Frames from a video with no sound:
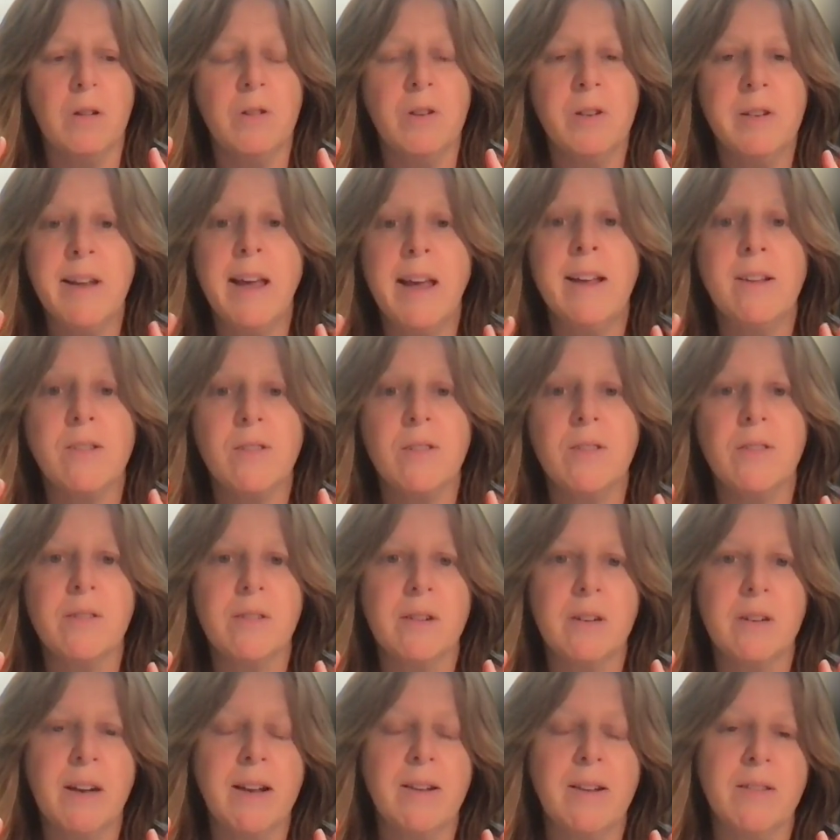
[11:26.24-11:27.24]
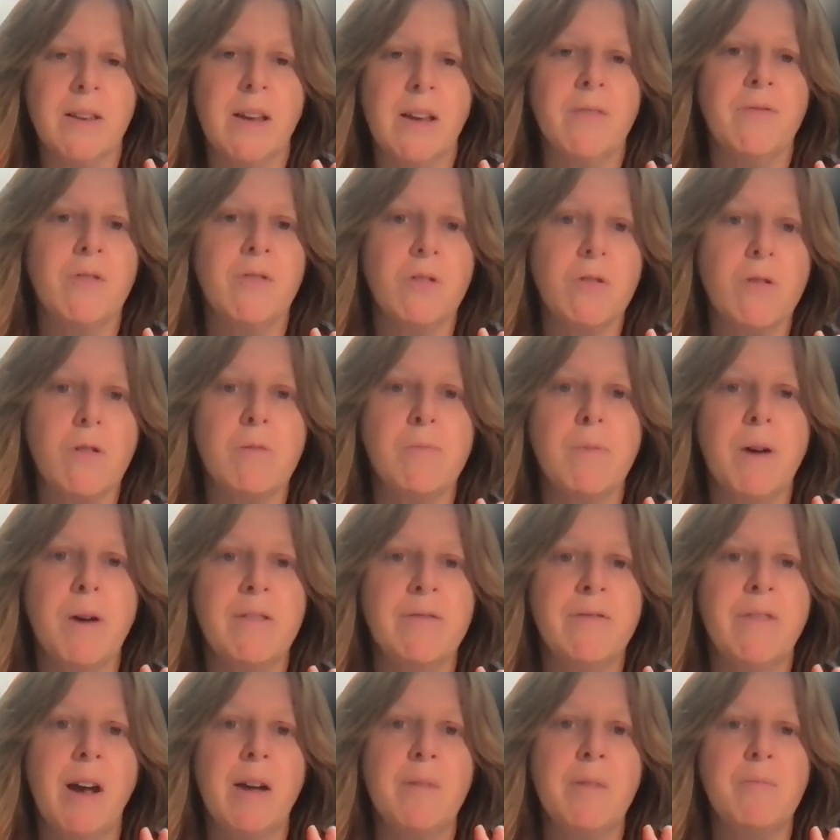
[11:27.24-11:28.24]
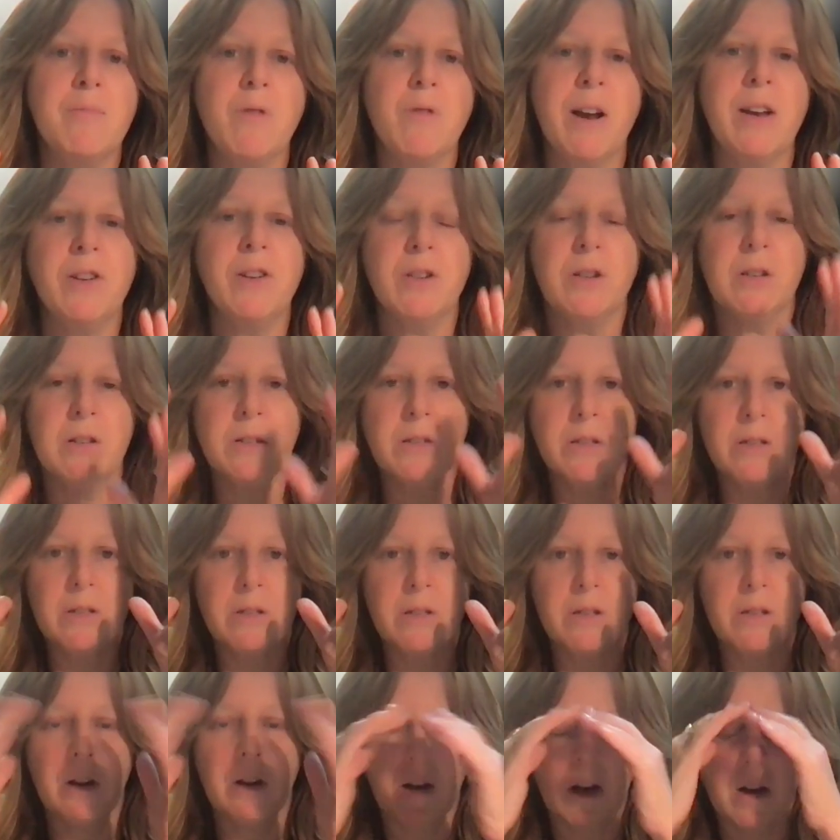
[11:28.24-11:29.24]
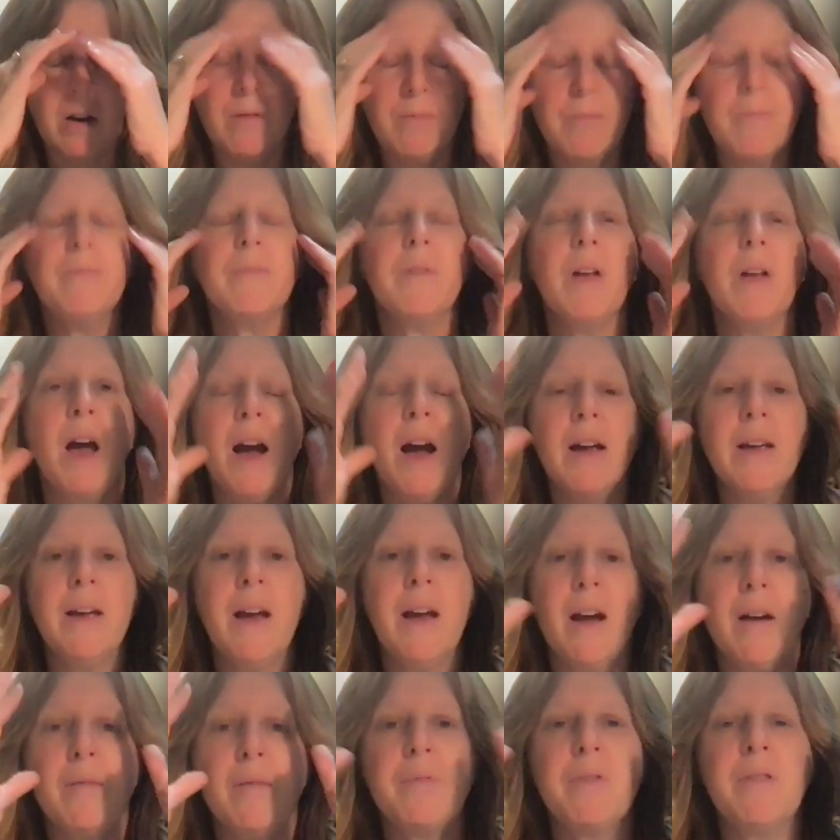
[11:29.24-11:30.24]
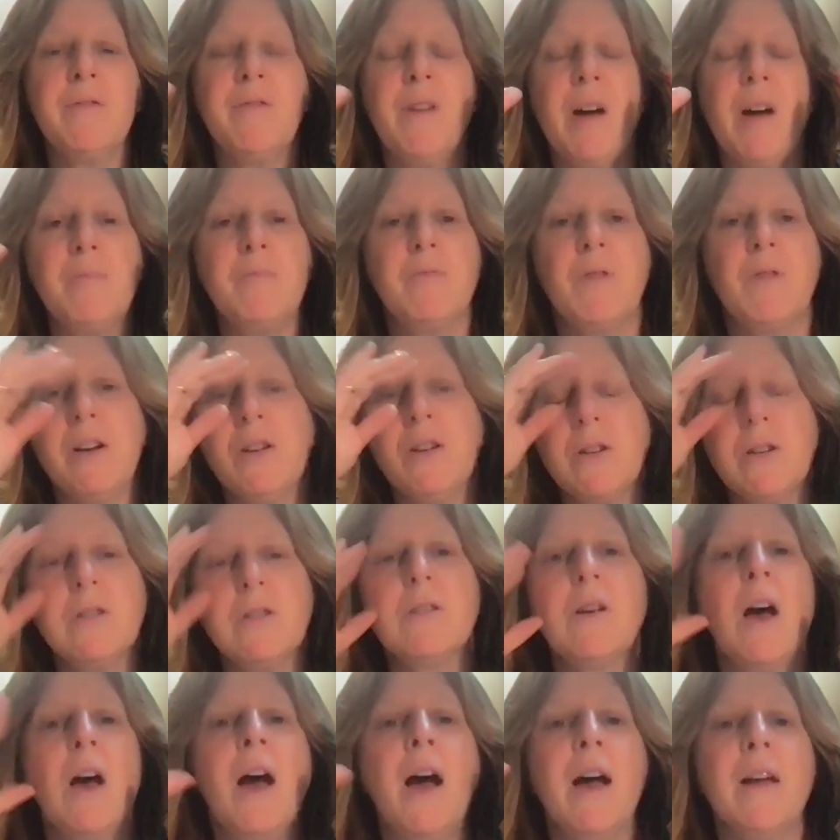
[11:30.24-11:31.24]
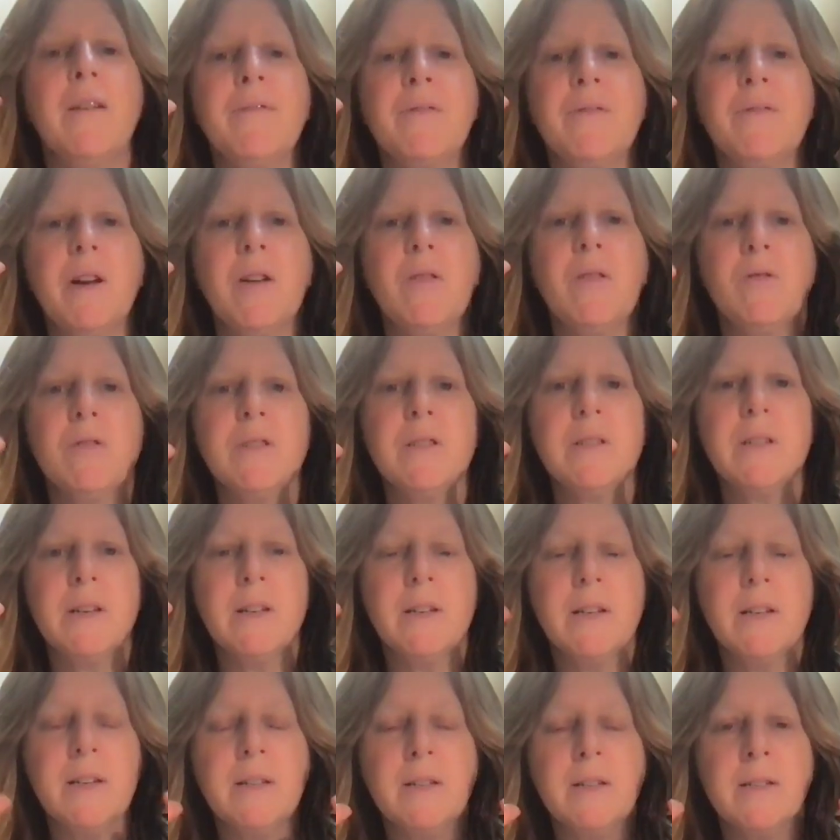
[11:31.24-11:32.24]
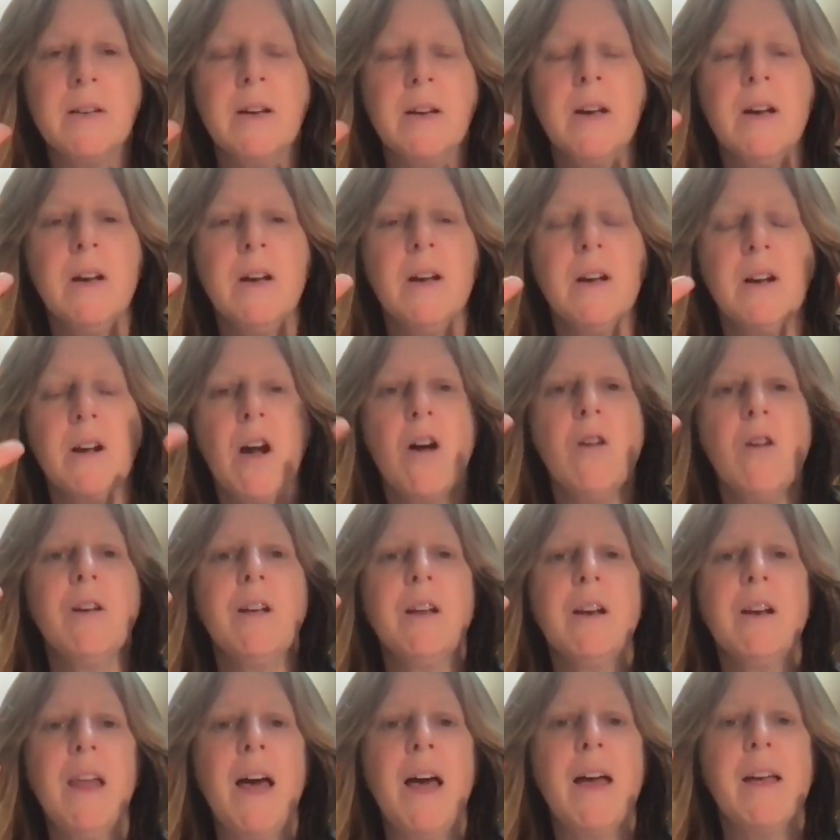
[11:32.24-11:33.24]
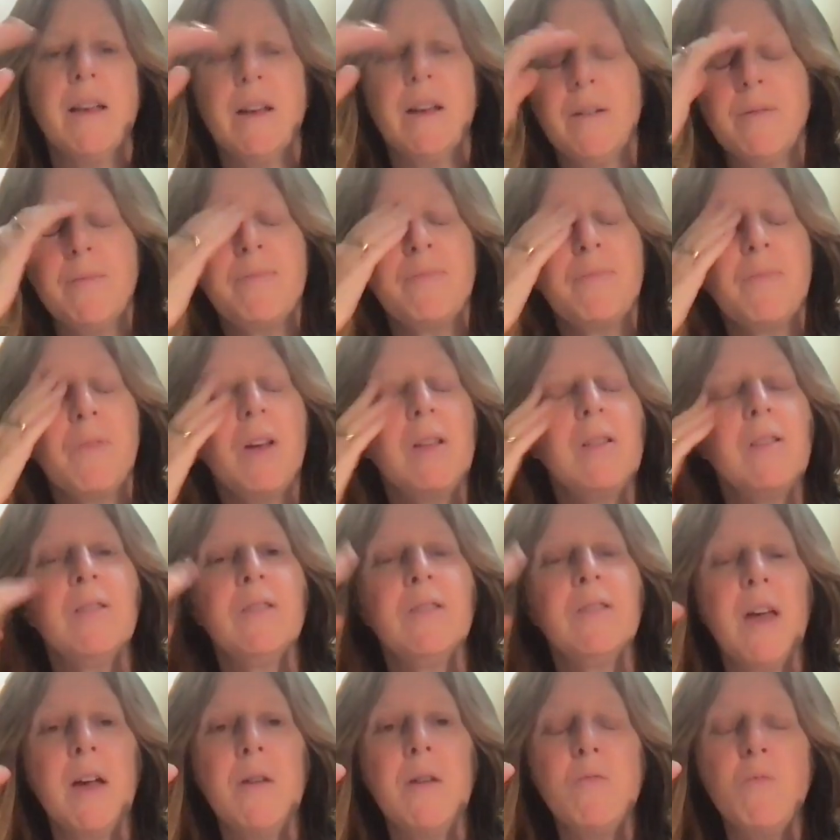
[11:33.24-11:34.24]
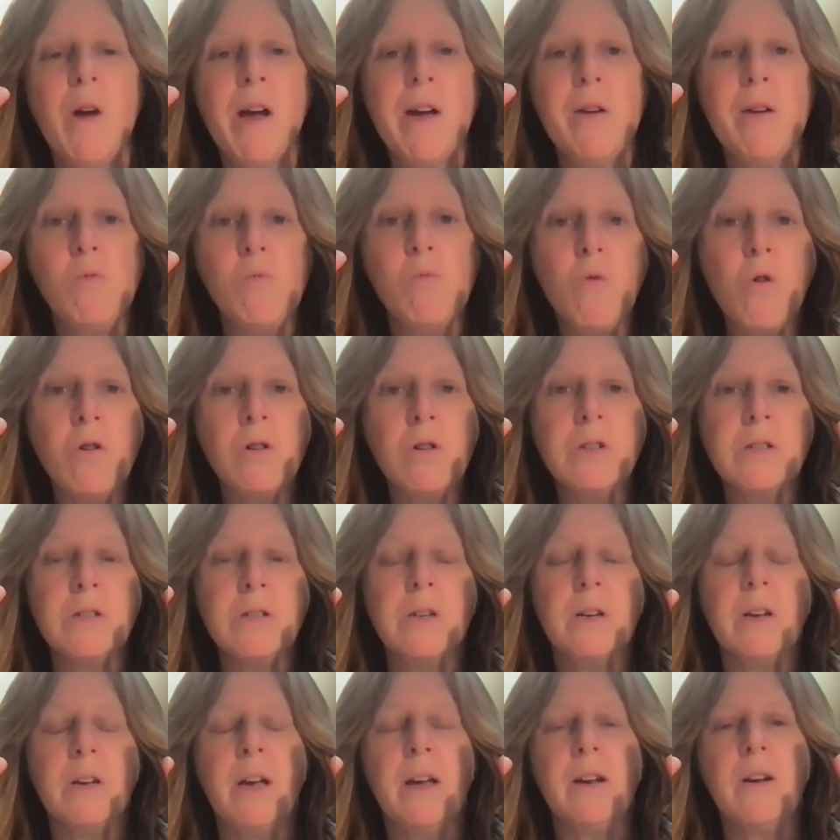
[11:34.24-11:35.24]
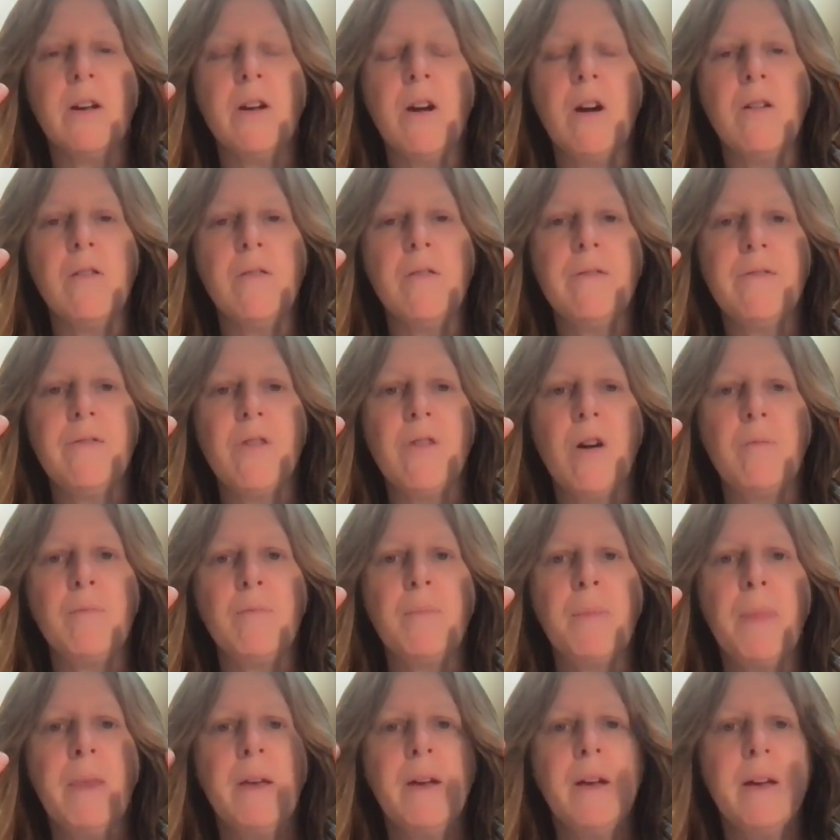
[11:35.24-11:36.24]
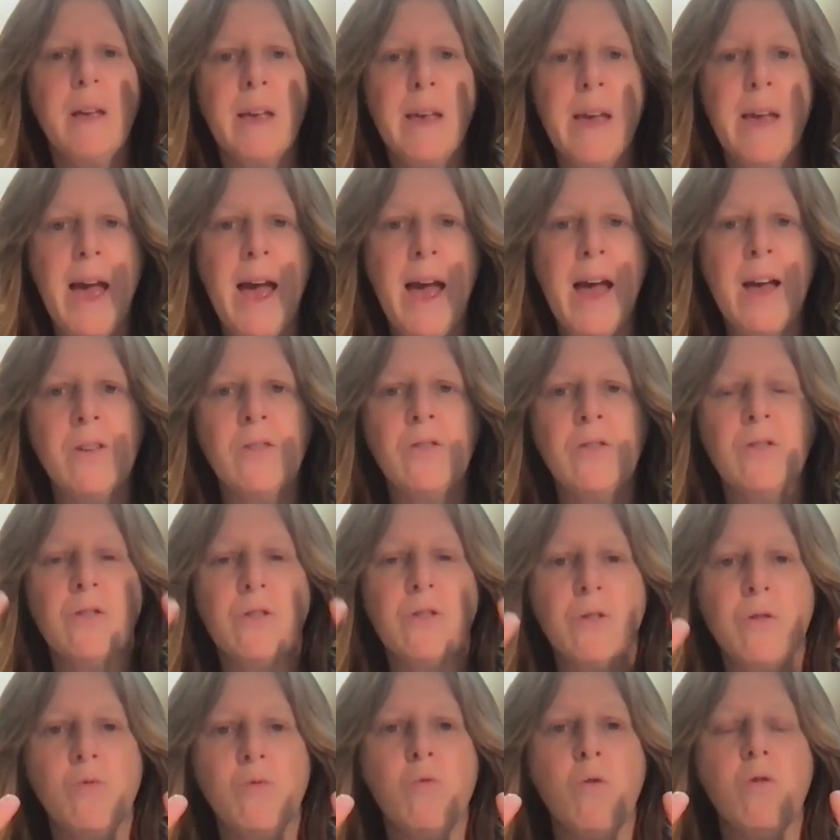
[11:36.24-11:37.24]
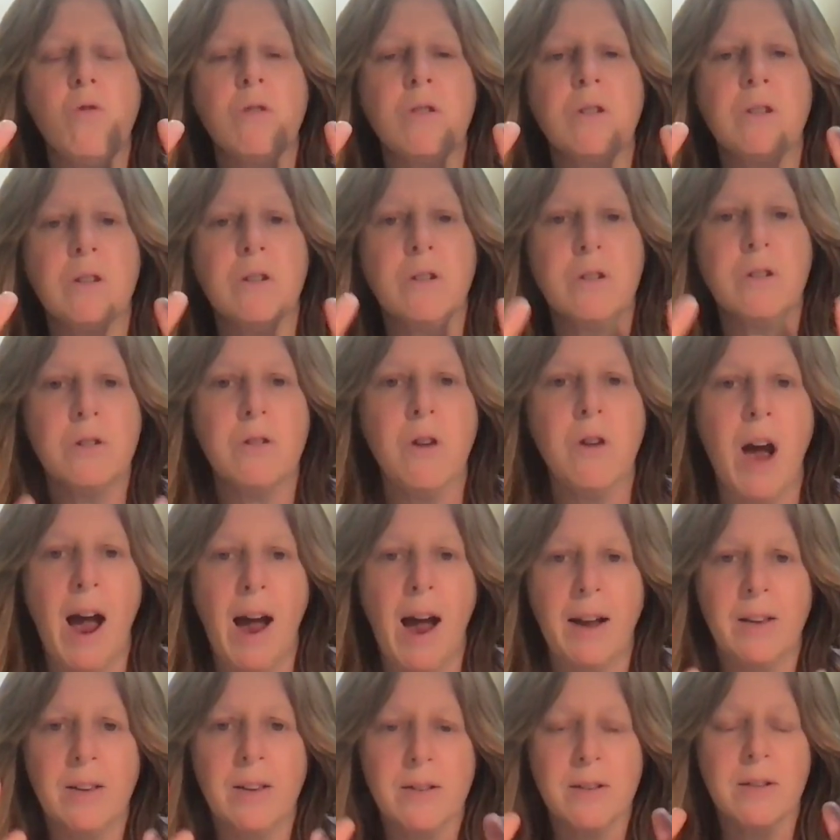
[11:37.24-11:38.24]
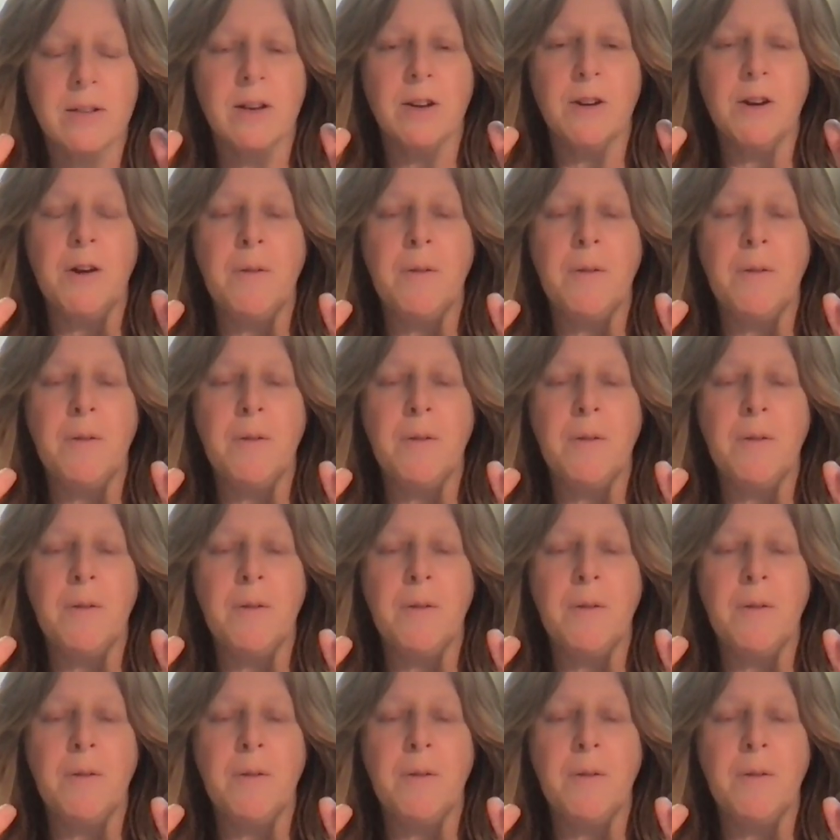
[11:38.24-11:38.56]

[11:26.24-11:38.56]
dense. Let's say if you talk about vibrations, higher up the vibrations are high frequency, and he's going like the same way water can go from gas to water to ice.